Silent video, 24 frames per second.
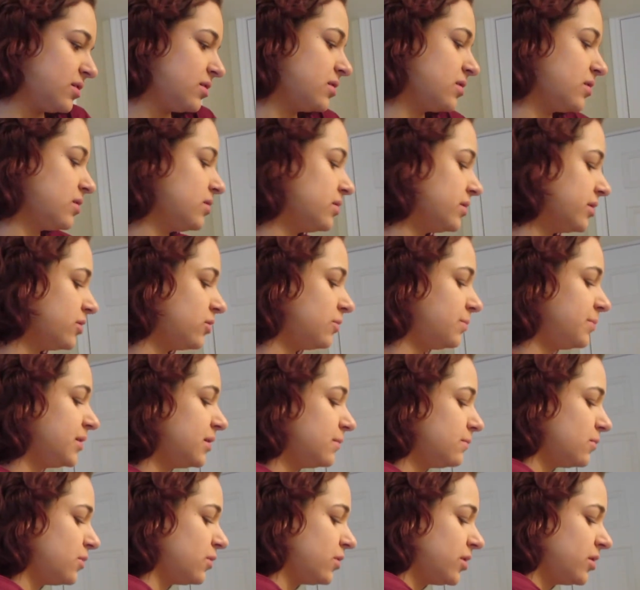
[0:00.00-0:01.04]
a little
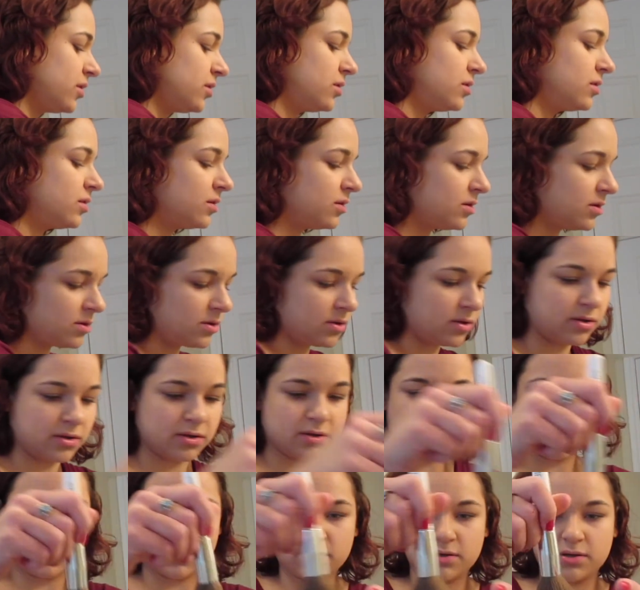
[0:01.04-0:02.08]
bit more
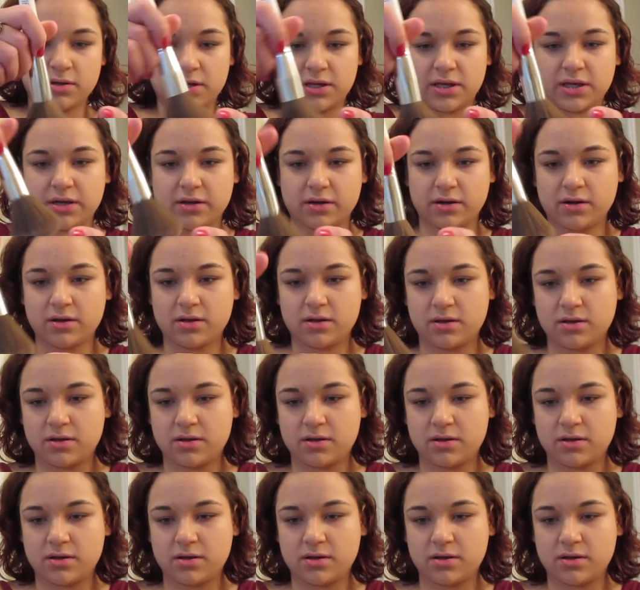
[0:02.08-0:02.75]
here.